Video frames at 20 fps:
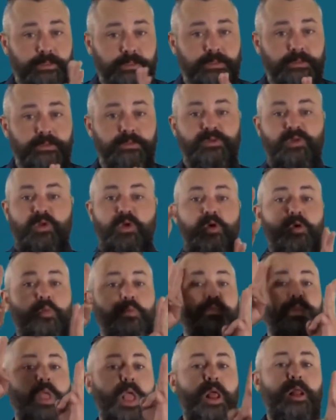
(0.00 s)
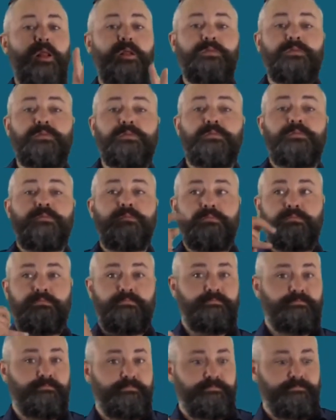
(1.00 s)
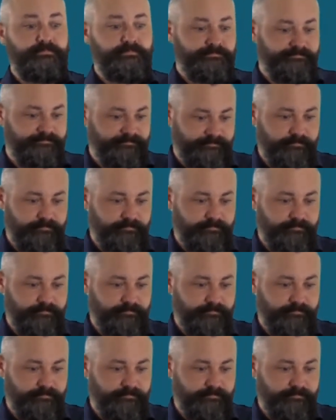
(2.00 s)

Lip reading: There is potential for pandemic outbreak.